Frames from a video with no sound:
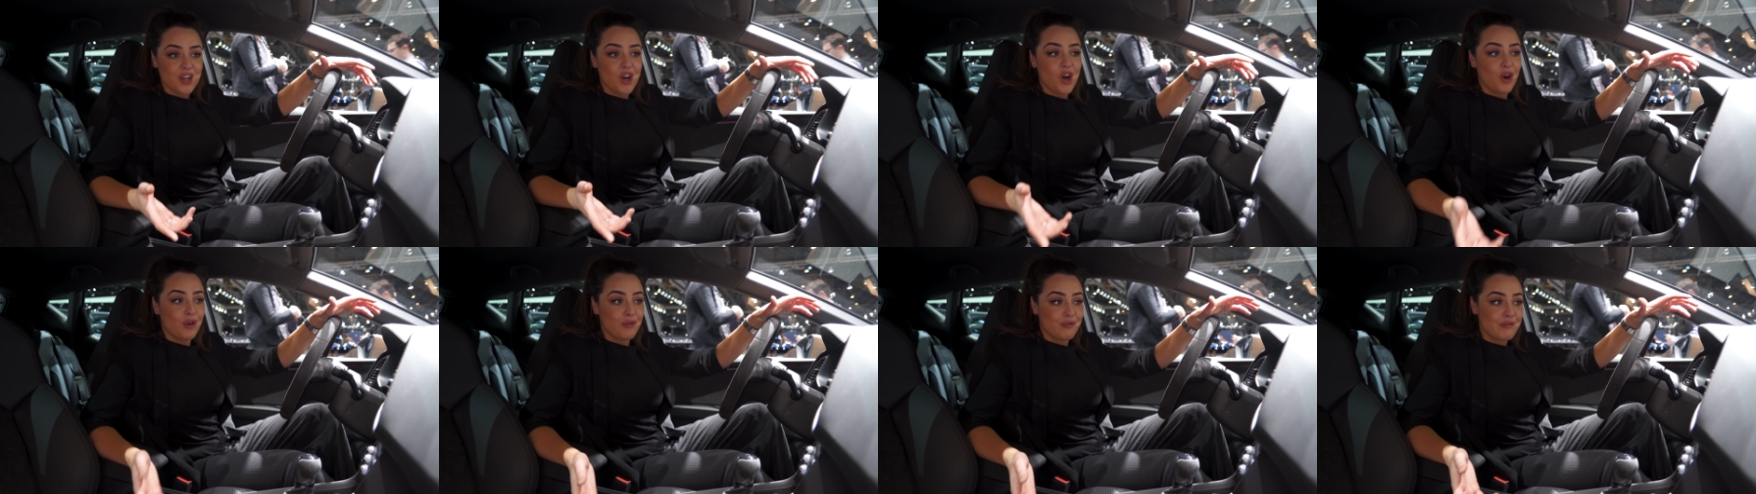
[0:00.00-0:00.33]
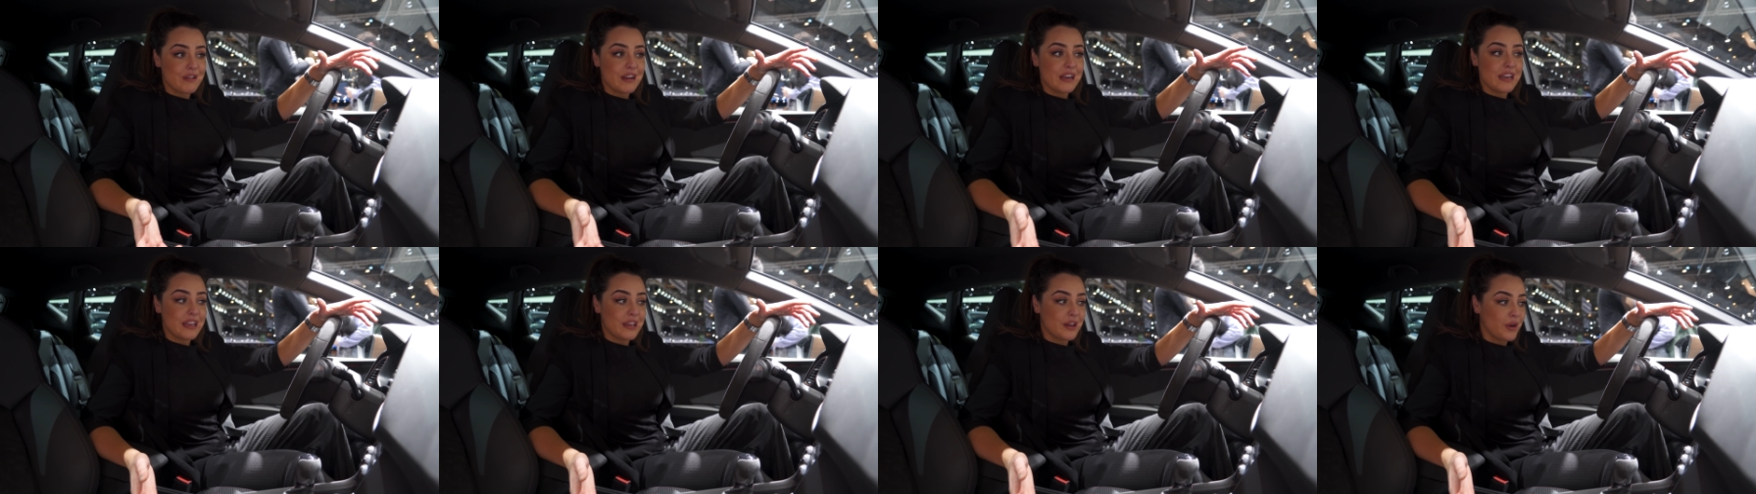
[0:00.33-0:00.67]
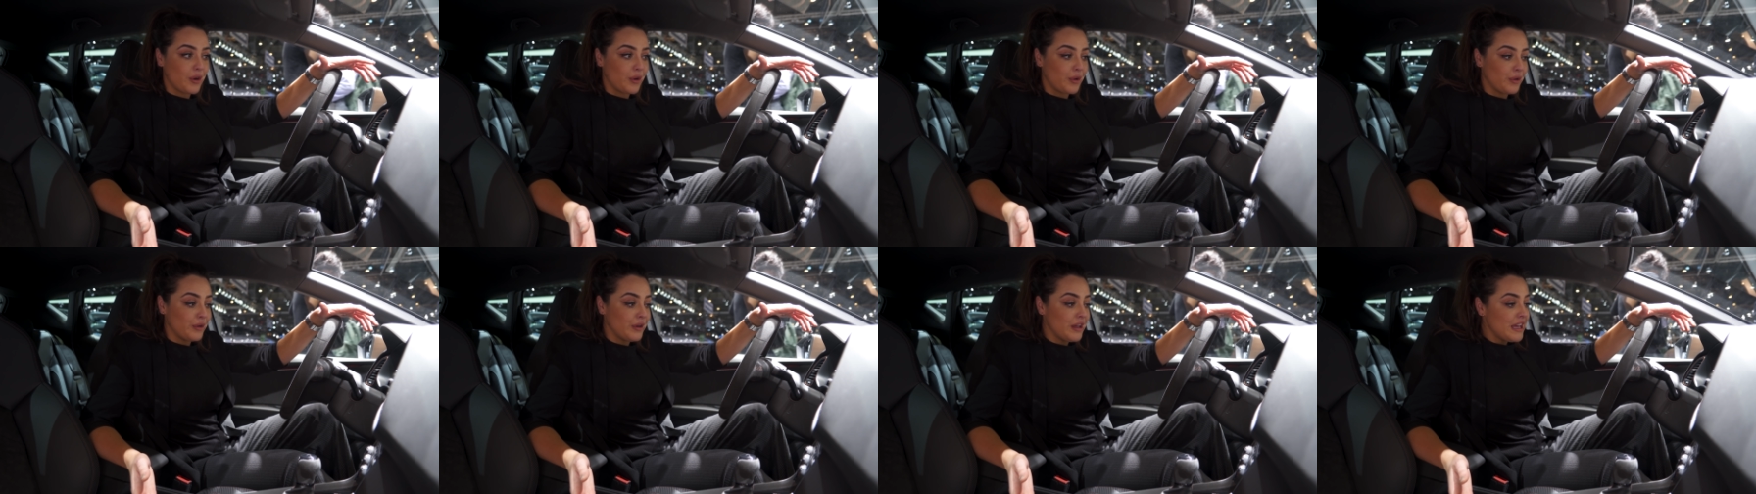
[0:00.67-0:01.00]
are really
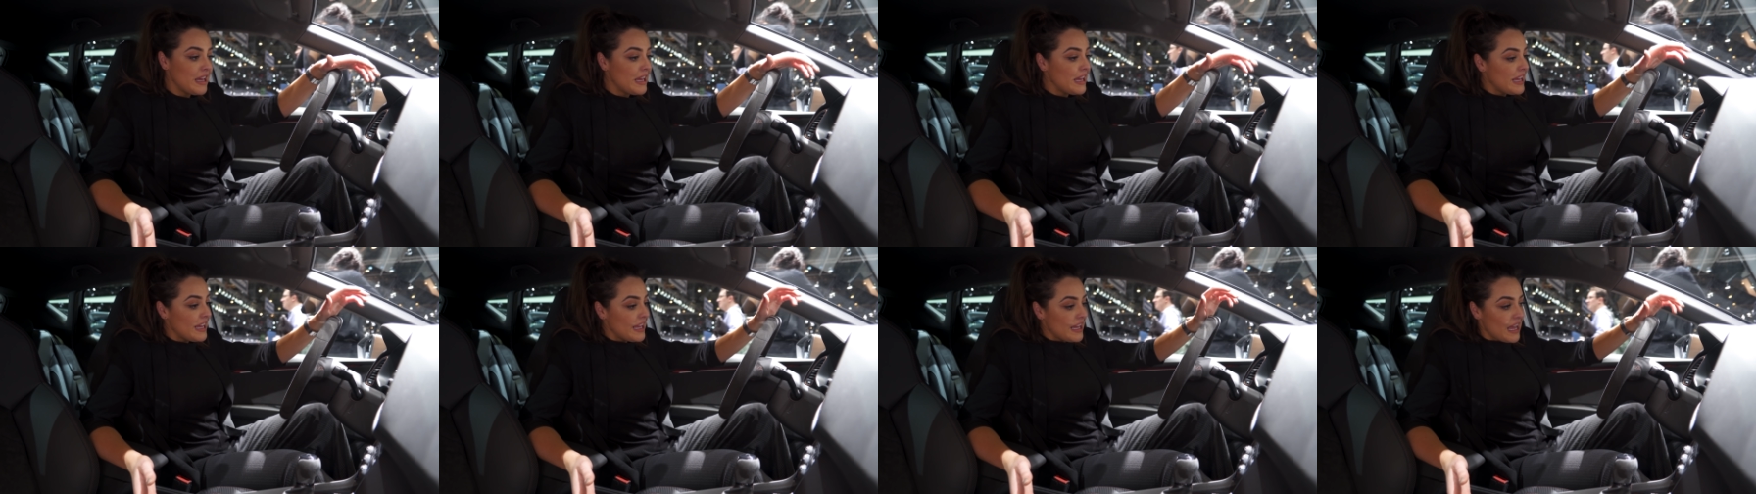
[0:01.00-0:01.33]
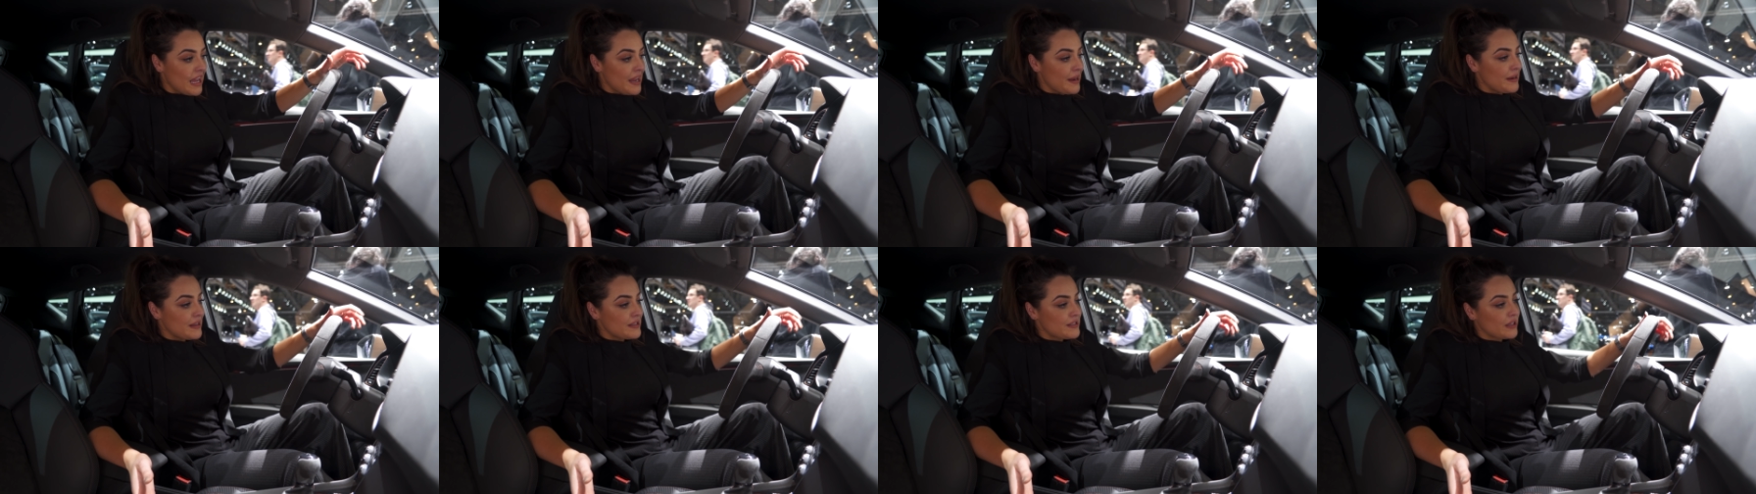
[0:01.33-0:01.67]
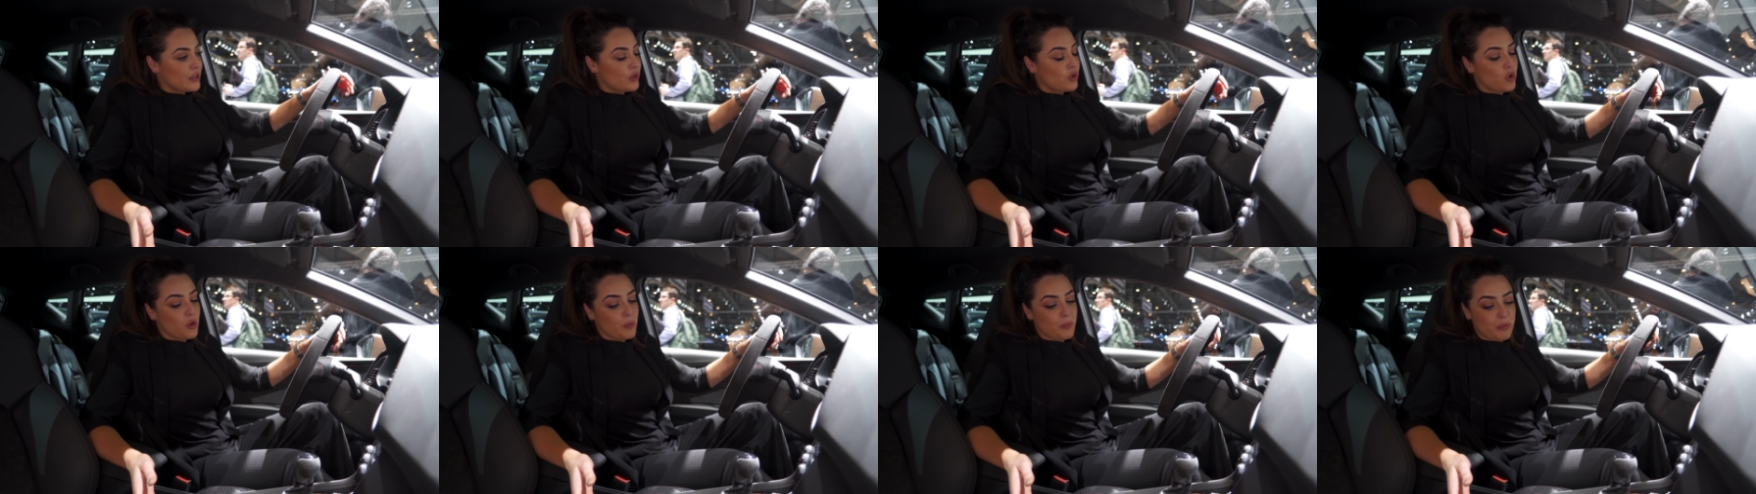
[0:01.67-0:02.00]
cool. And it's
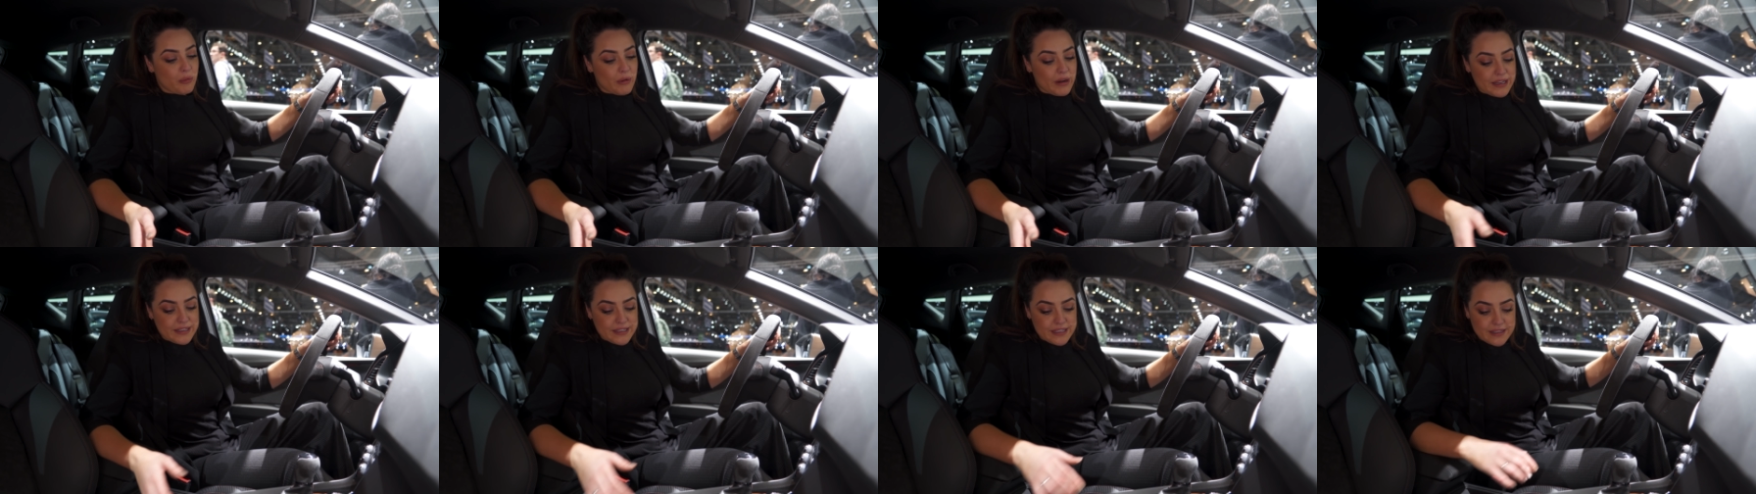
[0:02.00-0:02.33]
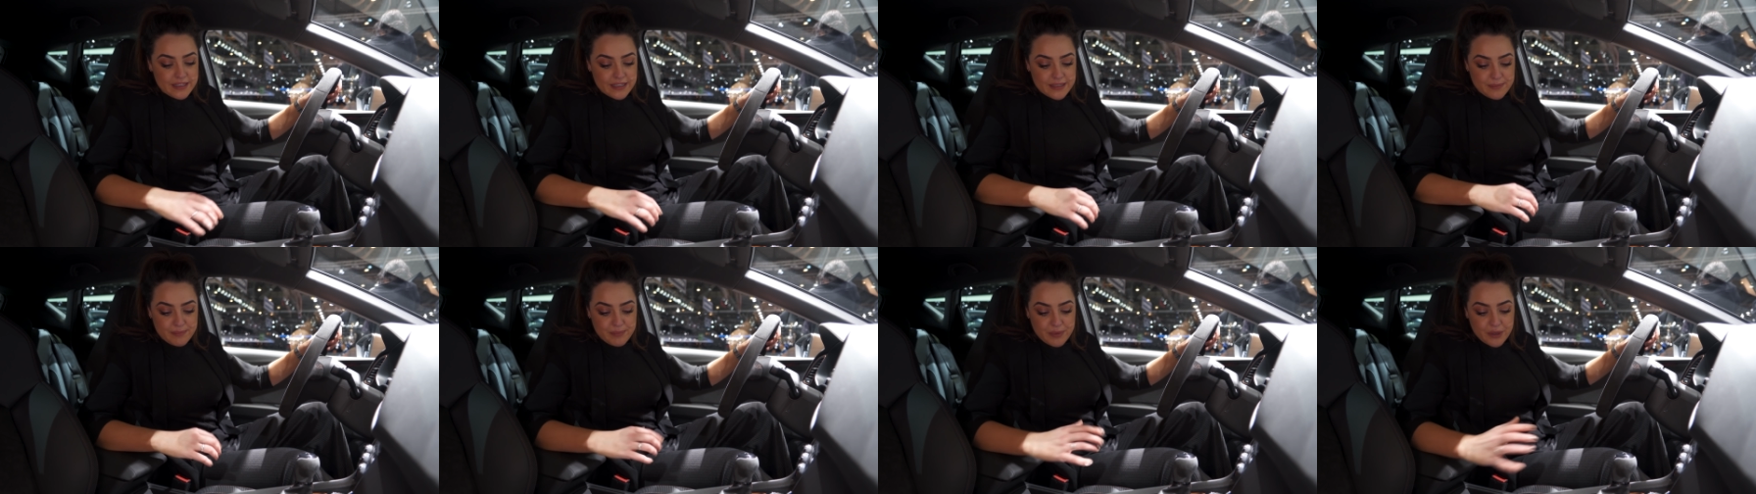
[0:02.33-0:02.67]
incorporated this